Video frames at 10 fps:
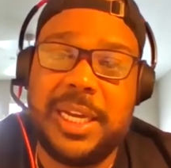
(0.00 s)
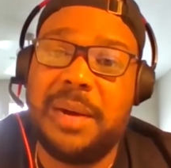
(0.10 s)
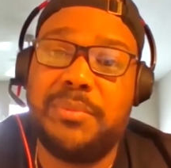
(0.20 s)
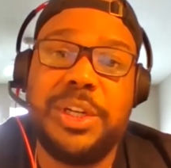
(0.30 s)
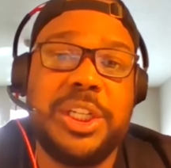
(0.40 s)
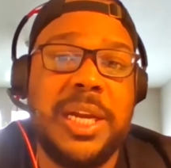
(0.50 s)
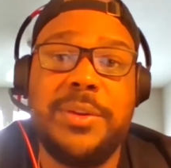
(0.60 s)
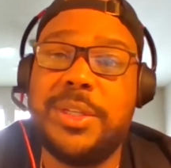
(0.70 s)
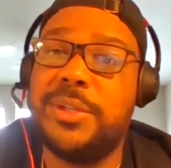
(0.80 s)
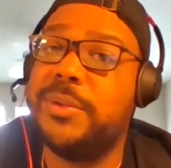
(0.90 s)
I'm reaching
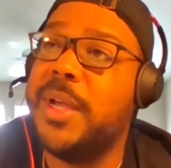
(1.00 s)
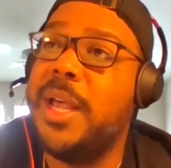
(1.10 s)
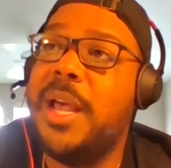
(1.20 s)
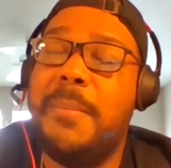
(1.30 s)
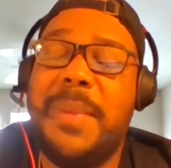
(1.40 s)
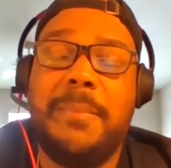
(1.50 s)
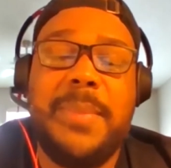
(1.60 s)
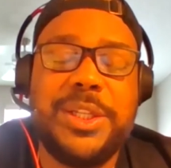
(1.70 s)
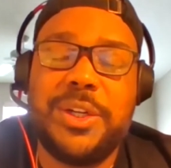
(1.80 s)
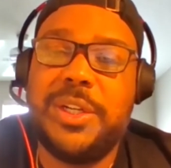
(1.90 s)
out to my
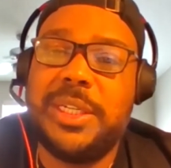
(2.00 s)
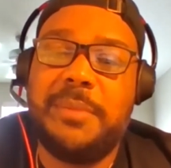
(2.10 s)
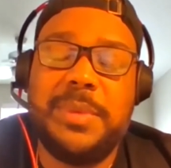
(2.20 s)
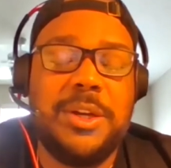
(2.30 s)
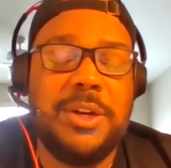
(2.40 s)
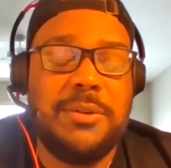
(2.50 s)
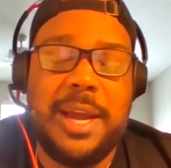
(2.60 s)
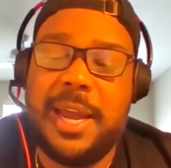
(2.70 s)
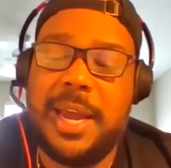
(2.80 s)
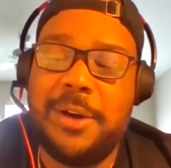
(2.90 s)
mentors. I'm,
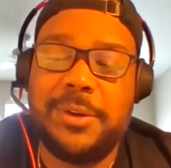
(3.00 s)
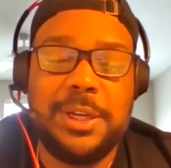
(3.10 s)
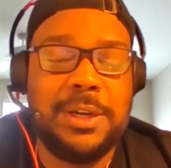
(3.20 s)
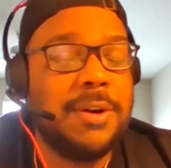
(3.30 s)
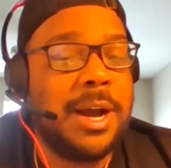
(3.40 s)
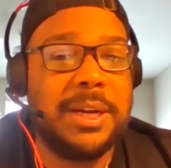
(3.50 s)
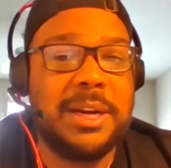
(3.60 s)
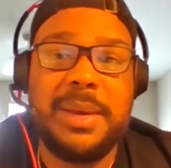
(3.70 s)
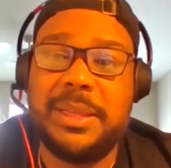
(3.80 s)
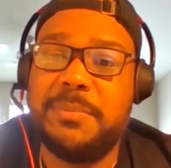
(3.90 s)
hey, how can I
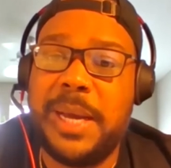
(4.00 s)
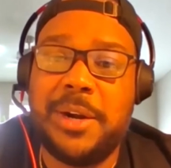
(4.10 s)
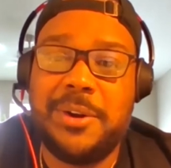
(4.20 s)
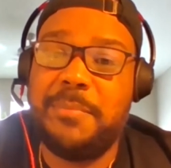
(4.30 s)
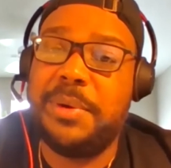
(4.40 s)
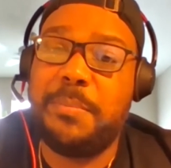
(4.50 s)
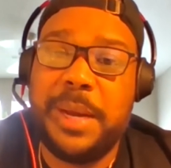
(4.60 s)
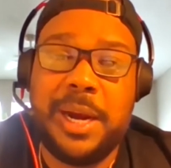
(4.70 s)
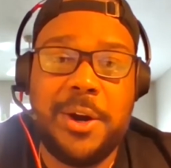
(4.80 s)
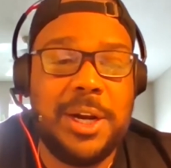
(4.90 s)
make this better? I'm
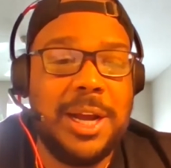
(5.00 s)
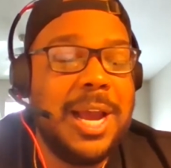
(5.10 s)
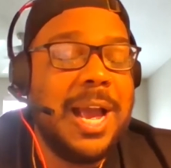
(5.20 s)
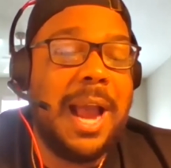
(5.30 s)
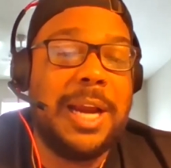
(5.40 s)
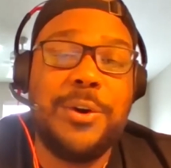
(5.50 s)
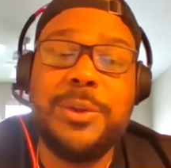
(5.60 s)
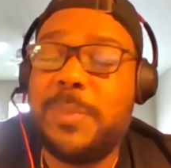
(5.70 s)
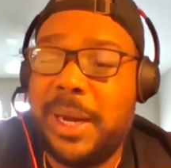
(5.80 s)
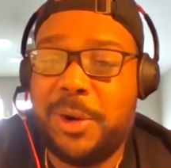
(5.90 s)
prepared. I go
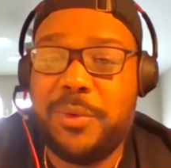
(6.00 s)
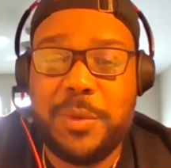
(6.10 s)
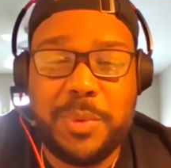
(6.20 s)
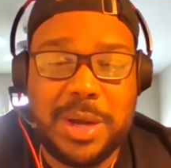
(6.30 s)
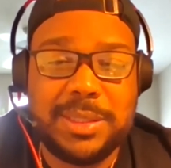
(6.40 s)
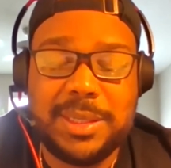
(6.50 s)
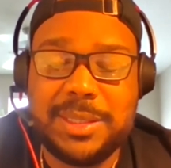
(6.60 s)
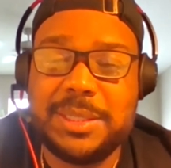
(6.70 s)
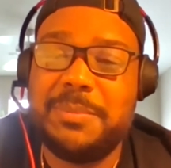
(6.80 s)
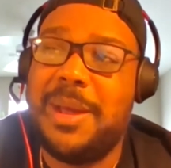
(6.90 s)
through my interview
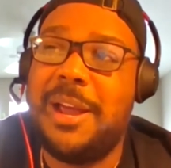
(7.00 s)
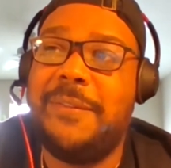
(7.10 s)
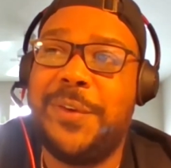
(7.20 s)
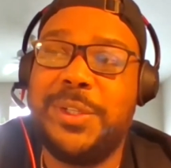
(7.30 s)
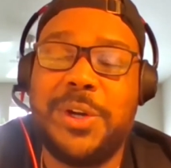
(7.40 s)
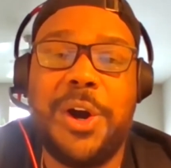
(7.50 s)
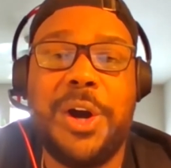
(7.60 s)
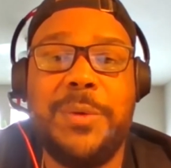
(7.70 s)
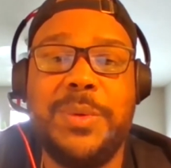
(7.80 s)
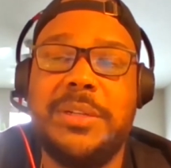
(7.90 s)
process. My first
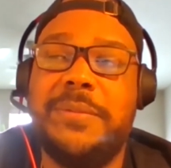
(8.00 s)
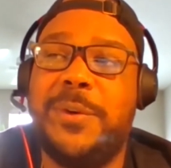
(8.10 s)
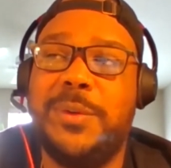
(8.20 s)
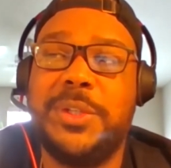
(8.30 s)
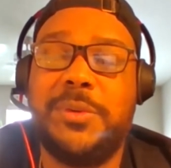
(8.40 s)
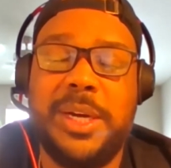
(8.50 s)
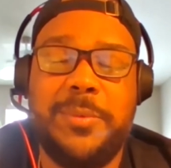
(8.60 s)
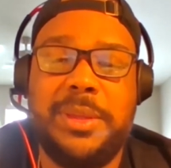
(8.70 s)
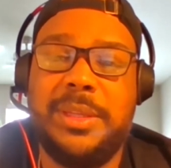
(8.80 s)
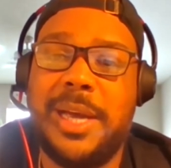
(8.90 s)
call was a phone screen
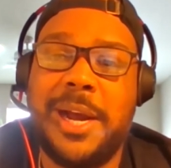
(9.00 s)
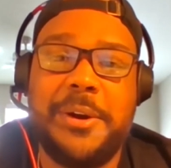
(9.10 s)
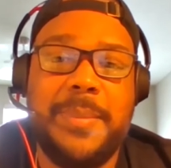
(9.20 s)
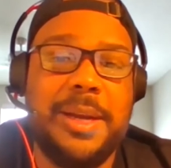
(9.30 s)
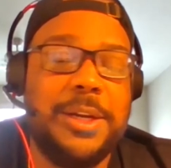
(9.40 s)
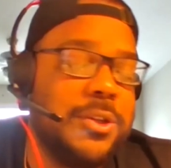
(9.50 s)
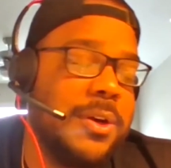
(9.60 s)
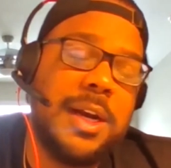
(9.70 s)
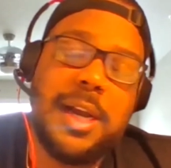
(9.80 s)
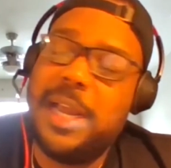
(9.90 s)
with the hiring
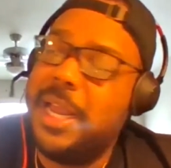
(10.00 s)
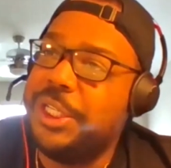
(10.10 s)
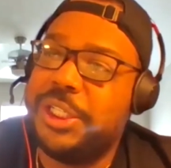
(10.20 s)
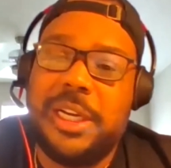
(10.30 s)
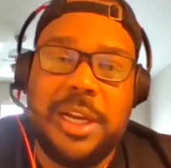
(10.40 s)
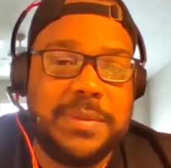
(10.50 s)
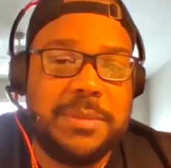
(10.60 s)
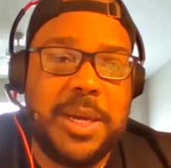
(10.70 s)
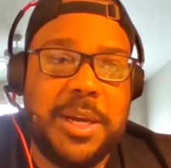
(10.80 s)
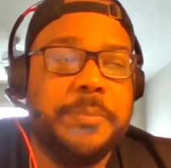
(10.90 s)
manager. She loves
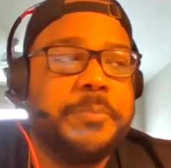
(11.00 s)
me.